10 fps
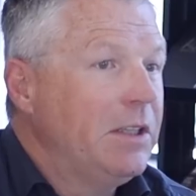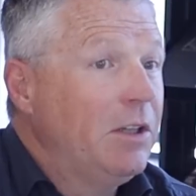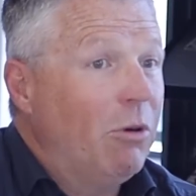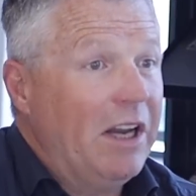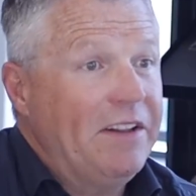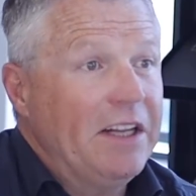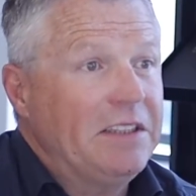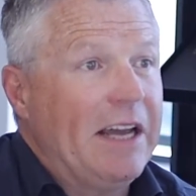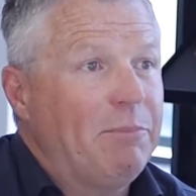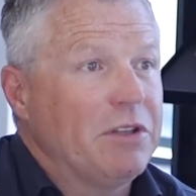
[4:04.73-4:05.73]
Well, I think
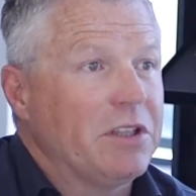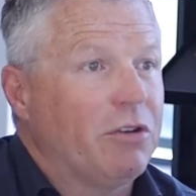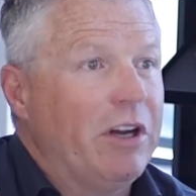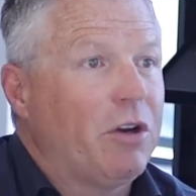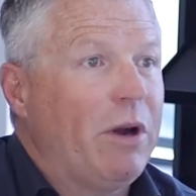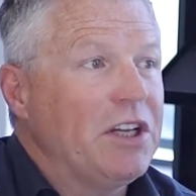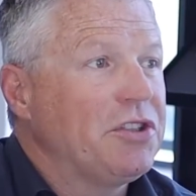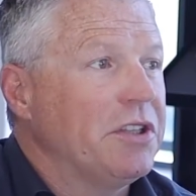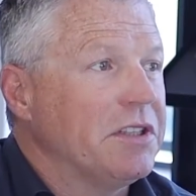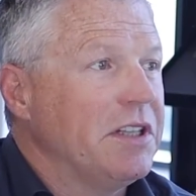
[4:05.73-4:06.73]
depth is a great
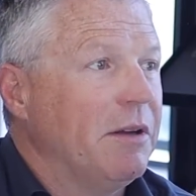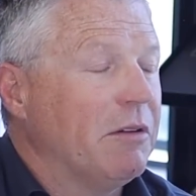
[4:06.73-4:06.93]
question, isn't it?